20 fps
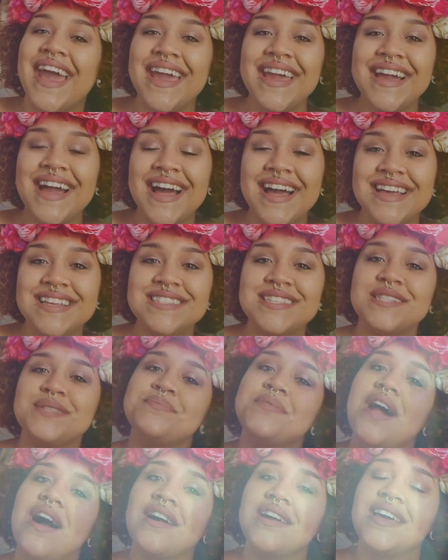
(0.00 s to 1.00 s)
Hey guys,
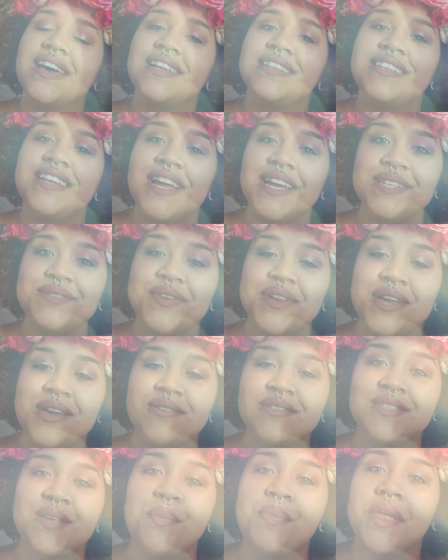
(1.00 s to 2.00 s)
it's Blanca. Today's
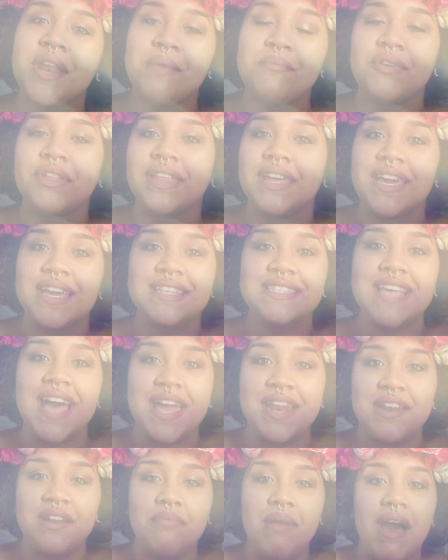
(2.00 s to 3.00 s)
video is something I'm really
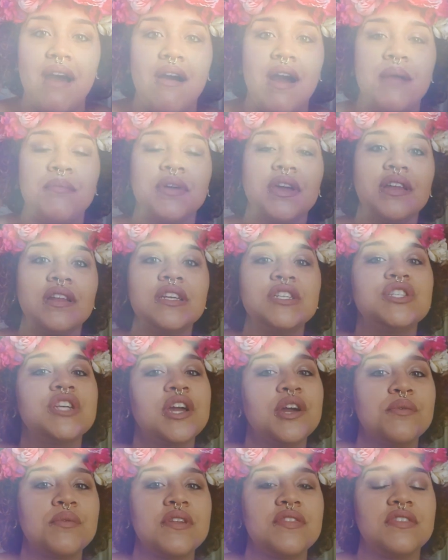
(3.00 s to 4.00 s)
excited about. I'm going to
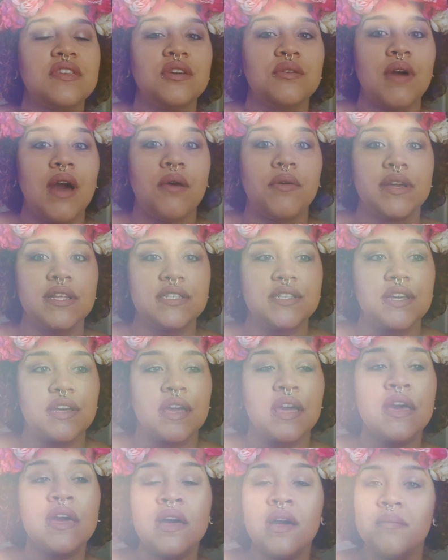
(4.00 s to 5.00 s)
share with you how I took
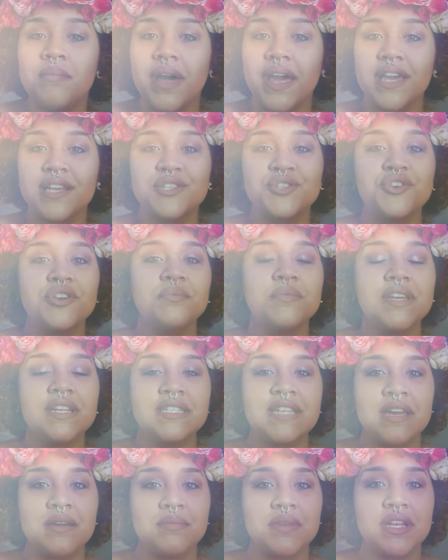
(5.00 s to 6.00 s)
my extremely
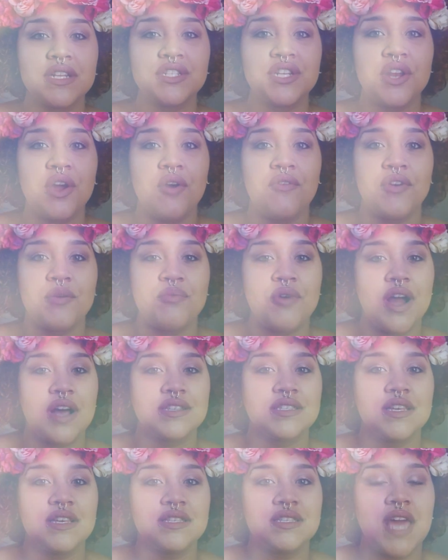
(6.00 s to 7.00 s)
damaged and
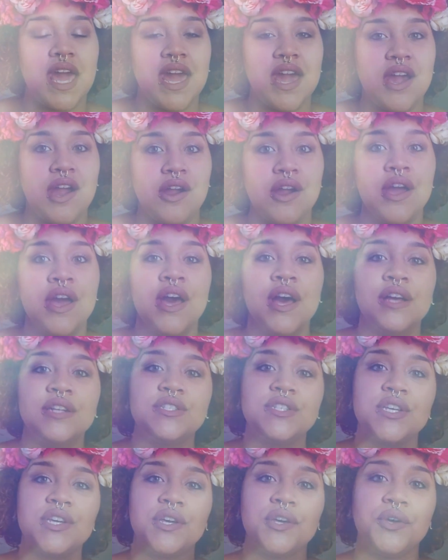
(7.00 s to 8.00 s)
overprocessed hair
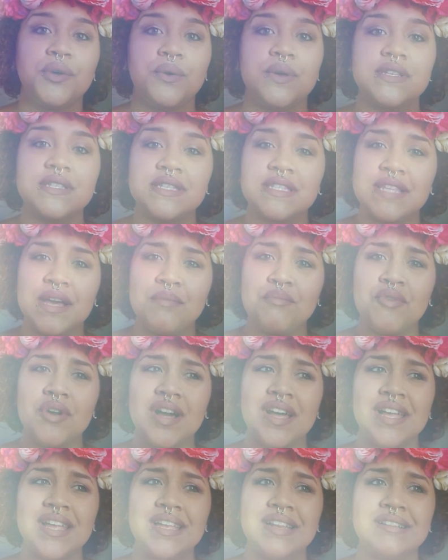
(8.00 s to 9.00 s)
to
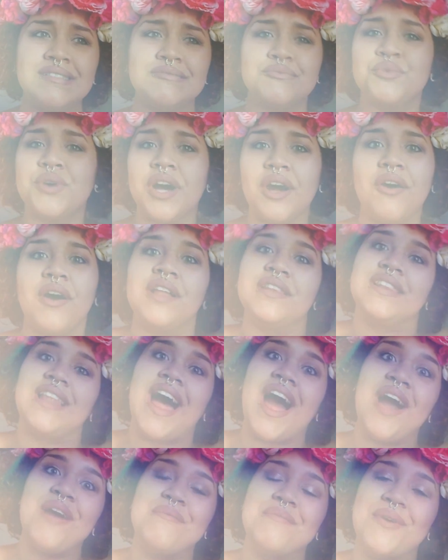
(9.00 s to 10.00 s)
somewhat, well, a
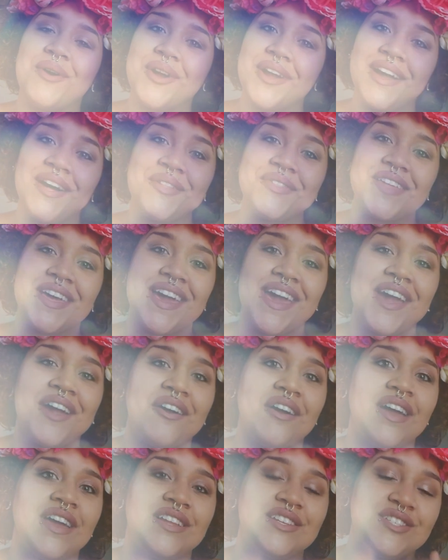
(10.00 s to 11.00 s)
lot more healthy
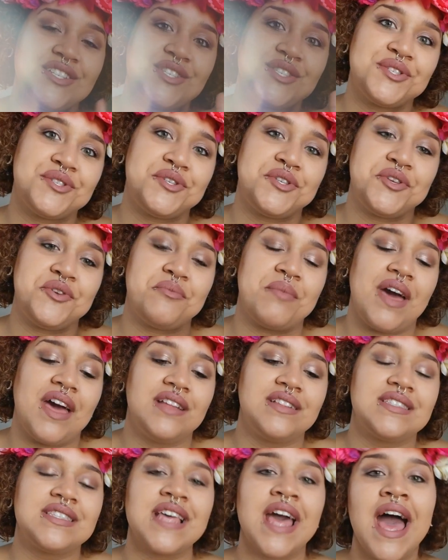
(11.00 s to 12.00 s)
hair in just 2
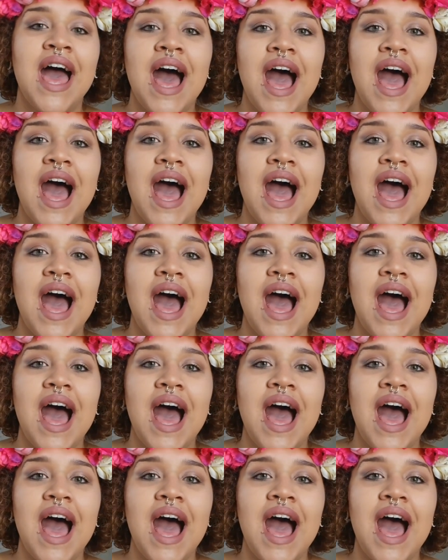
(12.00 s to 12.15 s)
months.